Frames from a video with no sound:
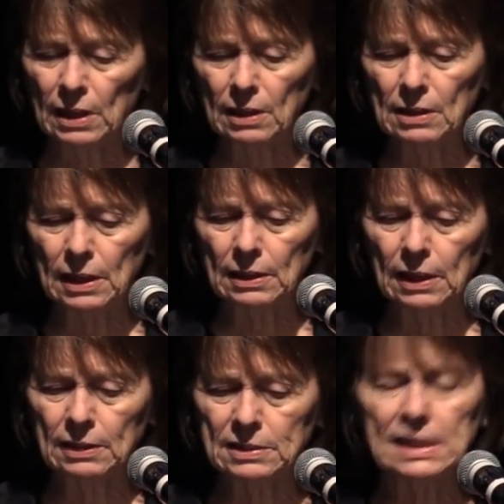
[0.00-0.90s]
uh,
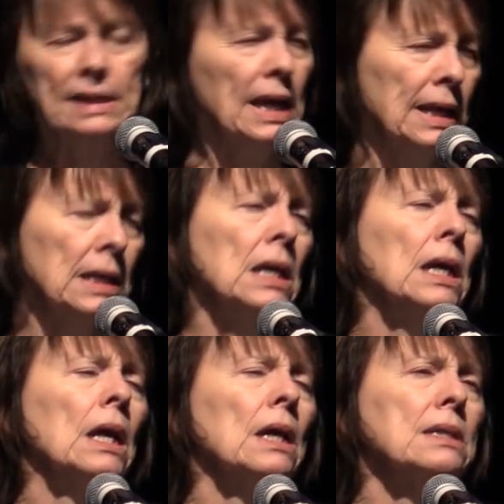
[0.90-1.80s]
on CNN
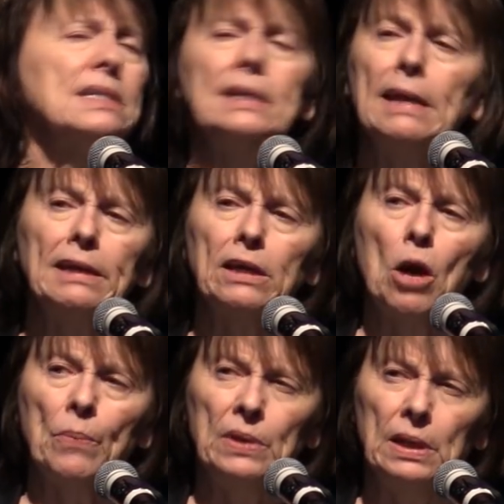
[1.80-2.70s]
CNN and
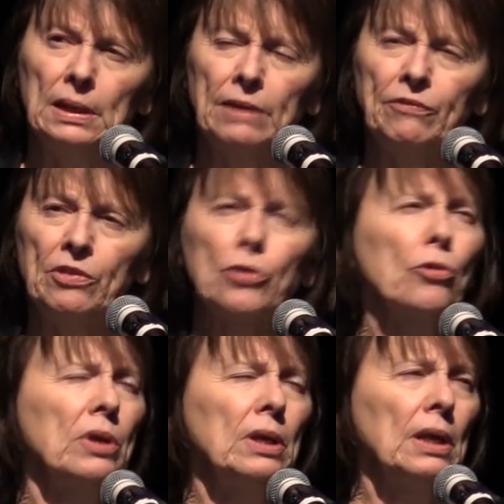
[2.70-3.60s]
Company at
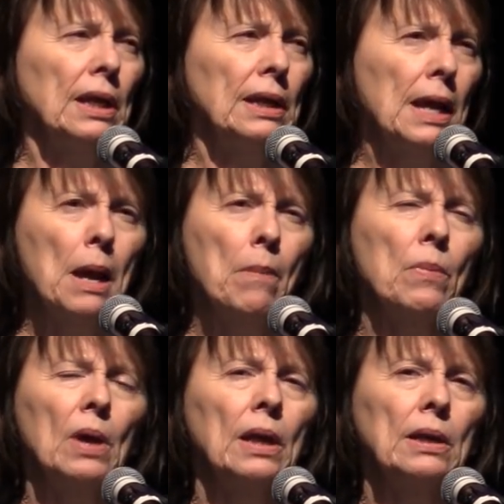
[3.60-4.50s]
11:30
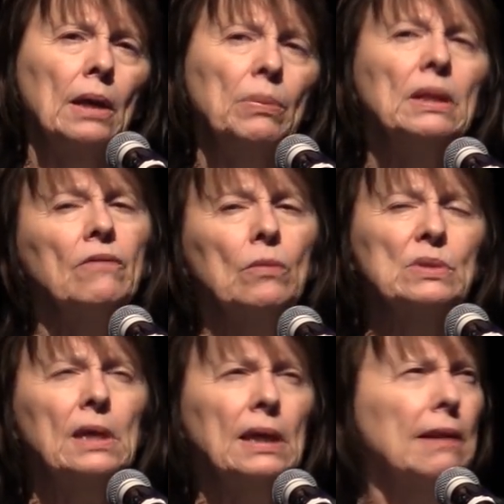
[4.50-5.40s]
a.m. And I believe it
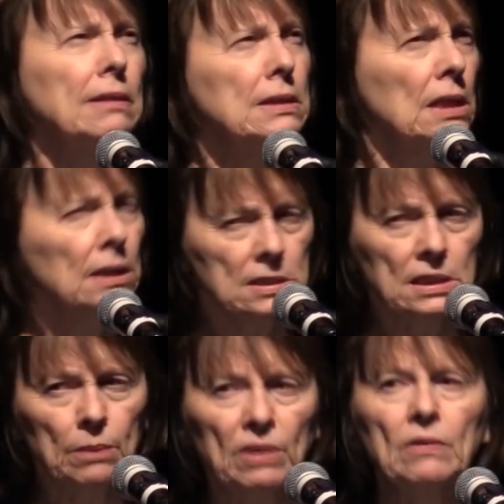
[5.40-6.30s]
was Kathleen
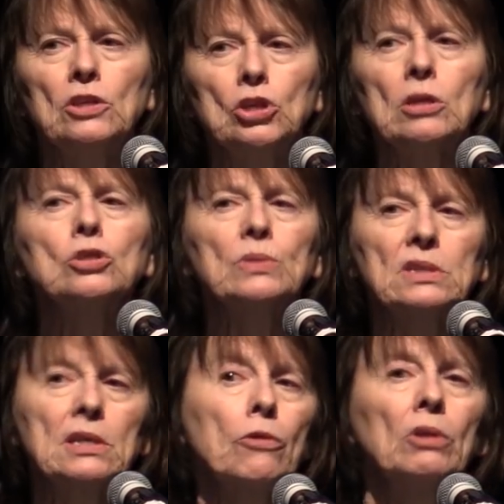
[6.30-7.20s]
Tillotson. I believe she, she, was
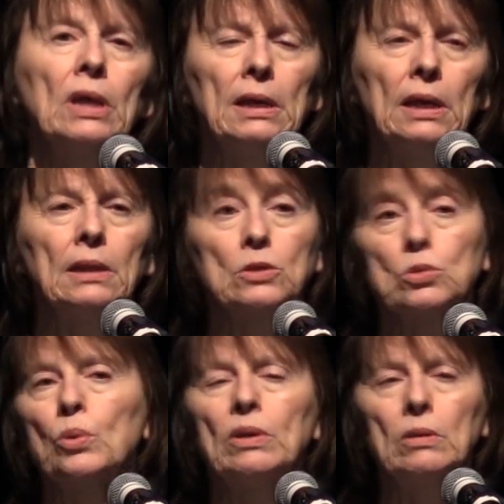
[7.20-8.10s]
a Southern lady. This
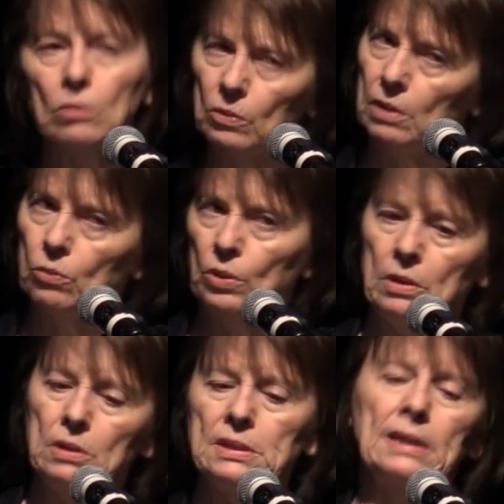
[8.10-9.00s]
was when
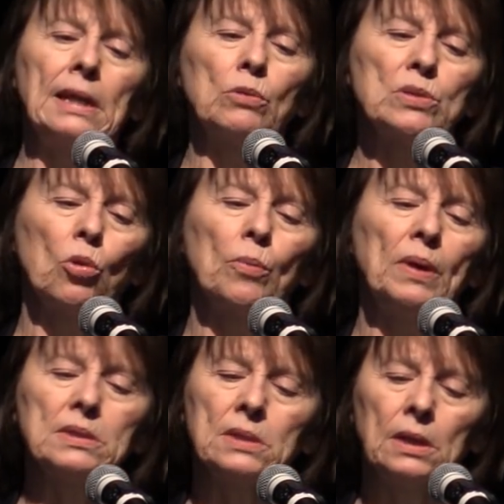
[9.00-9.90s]
when CNN was more
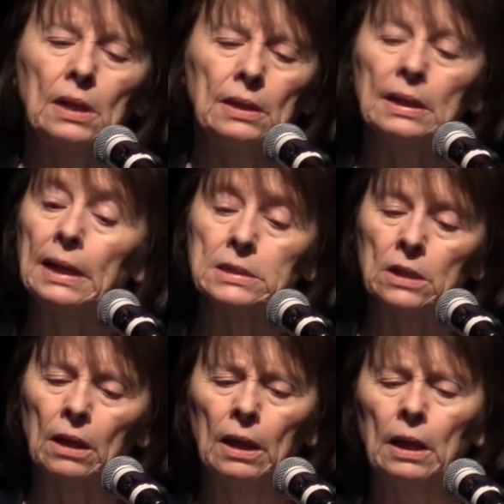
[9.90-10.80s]
based in
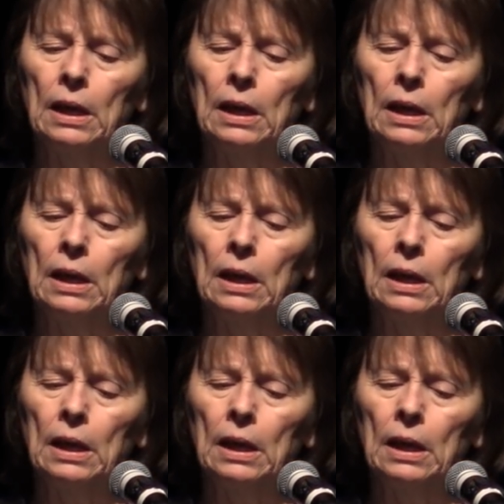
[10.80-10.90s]
Atlanta,